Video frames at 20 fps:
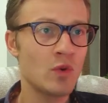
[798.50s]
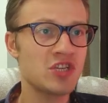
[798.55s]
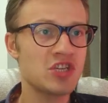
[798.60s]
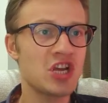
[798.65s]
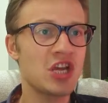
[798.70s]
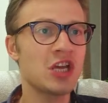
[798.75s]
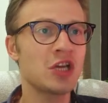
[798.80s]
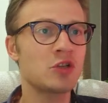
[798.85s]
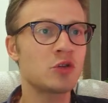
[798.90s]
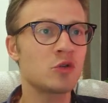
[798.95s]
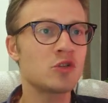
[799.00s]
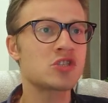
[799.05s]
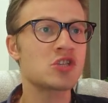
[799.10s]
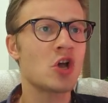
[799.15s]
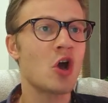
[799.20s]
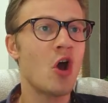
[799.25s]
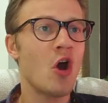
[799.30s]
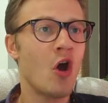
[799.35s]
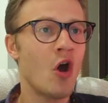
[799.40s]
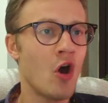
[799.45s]
which includes
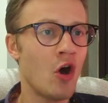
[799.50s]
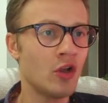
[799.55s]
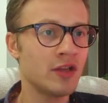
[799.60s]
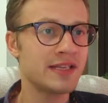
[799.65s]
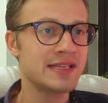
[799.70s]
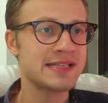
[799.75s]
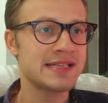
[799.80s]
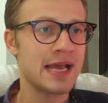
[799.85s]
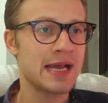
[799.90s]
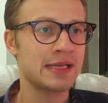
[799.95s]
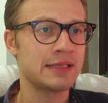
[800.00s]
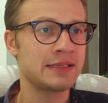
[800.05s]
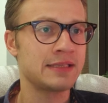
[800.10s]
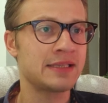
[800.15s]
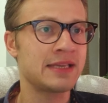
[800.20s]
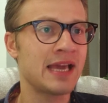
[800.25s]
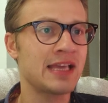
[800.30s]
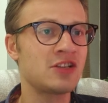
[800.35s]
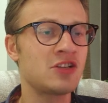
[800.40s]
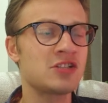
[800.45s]
all the cycle
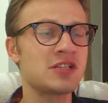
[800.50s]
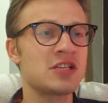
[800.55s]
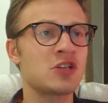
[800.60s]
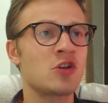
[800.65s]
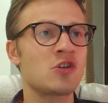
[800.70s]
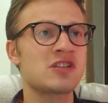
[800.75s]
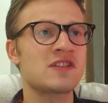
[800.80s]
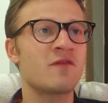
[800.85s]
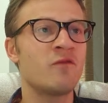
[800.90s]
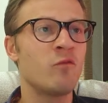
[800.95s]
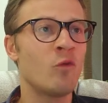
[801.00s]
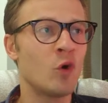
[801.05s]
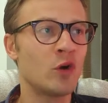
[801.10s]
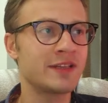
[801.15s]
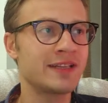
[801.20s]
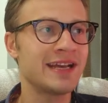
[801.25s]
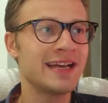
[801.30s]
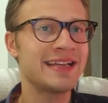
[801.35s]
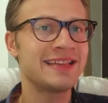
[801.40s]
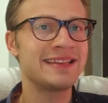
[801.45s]
indicators. It costs
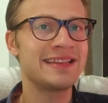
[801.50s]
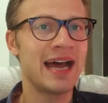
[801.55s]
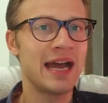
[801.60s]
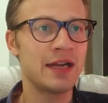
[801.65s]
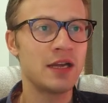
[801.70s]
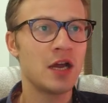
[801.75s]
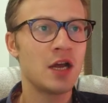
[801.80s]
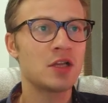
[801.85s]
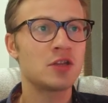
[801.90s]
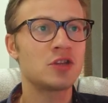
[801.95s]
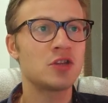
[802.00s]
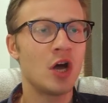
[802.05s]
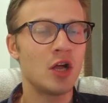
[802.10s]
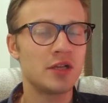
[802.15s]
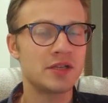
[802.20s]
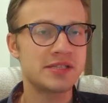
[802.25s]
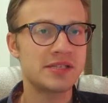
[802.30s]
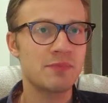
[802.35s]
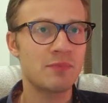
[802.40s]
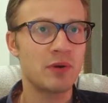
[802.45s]
$49
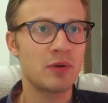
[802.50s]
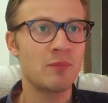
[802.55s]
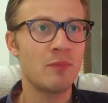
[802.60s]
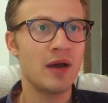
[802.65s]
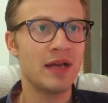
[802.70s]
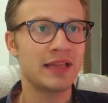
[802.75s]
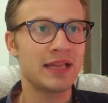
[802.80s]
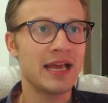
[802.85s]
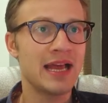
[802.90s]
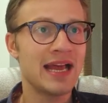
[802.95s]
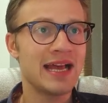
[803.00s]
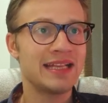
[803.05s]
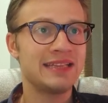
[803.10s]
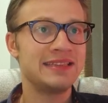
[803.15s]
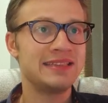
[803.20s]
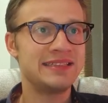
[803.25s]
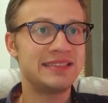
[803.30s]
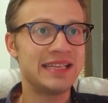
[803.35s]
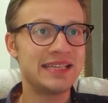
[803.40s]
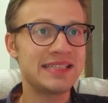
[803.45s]
per month.
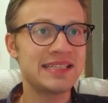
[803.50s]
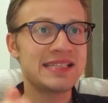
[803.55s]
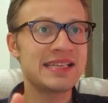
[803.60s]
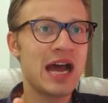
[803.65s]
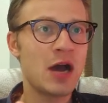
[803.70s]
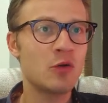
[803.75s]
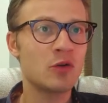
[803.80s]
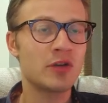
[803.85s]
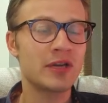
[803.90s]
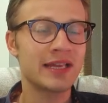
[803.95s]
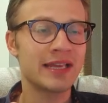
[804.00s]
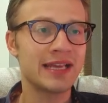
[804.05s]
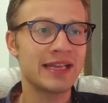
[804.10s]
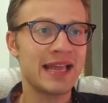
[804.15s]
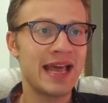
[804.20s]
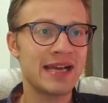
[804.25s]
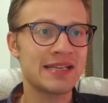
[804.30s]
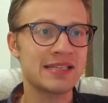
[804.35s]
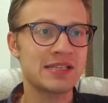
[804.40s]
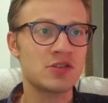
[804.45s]
This is how you can get
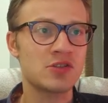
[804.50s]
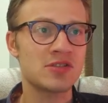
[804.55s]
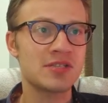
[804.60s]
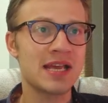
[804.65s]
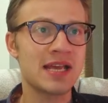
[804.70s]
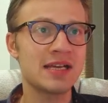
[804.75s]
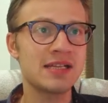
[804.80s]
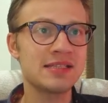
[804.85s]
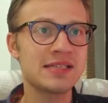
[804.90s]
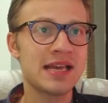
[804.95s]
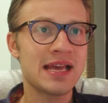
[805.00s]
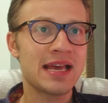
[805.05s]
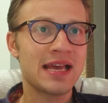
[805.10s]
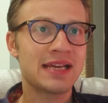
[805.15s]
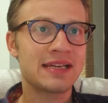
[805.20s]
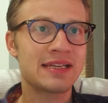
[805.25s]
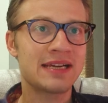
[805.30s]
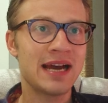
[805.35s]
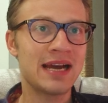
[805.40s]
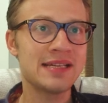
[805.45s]
access to cycles.
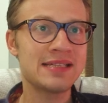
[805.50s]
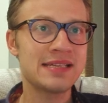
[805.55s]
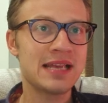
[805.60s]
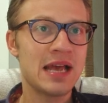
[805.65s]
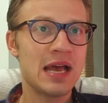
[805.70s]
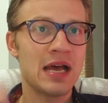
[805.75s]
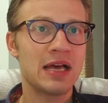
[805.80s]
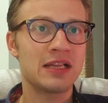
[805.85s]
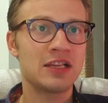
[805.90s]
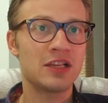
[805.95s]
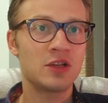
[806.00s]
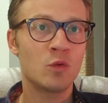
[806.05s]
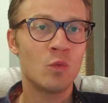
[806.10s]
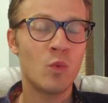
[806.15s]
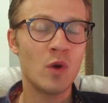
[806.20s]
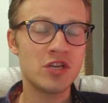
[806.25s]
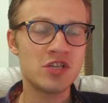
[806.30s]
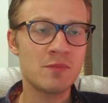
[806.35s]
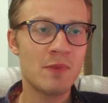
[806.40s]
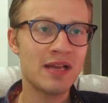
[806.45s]
Guys,
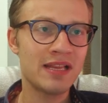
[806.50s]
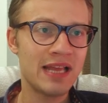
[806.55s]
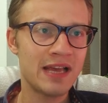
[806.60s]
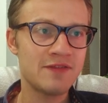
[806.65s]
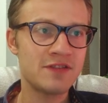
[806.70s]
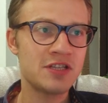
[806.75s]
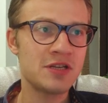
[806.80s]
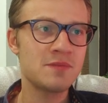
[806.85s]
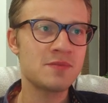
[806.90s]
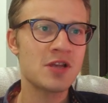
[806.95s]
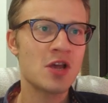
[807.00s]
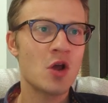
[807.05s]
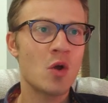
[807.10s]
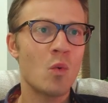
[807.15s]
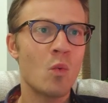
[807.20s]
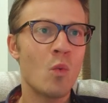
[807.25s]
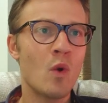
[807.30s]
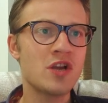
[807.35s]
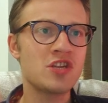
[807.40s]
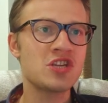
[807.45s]
watch my live streams,
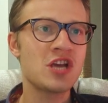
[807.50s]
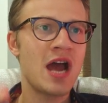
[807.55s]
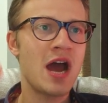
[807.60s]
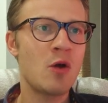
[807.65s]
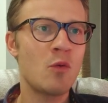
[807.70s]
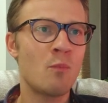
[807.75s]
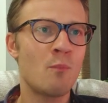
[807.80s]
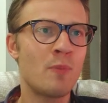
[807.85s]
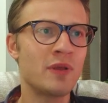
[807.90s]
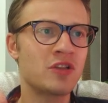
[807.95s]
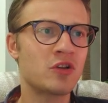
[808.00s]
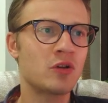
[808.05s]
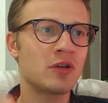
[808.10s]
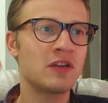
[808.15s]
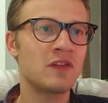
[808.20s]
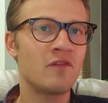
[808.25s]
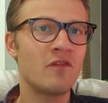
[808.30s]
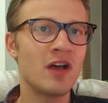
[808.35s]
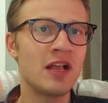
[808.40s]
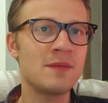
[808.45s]
watch how Bitcoin
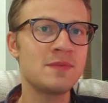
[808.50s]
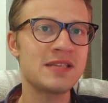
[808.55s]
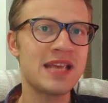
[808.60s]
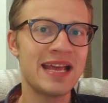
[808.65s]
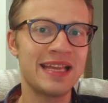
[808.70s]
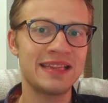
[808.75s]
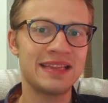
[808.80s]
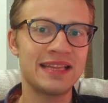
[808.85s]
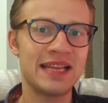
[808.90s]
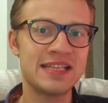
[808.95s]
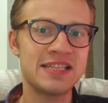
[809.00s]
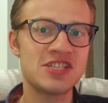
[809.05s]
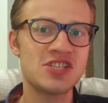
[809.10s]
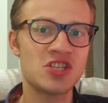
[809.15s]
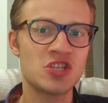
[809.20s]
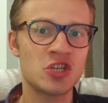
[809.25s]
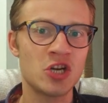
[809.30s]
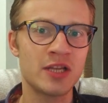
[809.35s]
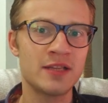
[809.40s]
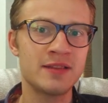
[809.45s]
develops, and let's
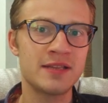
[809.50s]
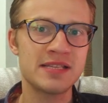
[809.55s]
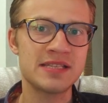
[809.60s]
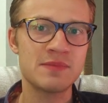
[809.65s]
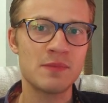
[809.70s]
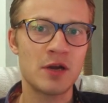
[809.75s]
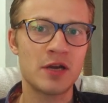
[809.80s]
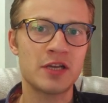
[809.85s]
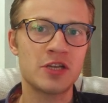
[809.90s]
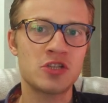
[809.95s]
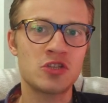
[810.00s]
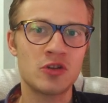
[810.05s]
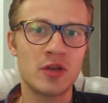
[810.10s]
trade this market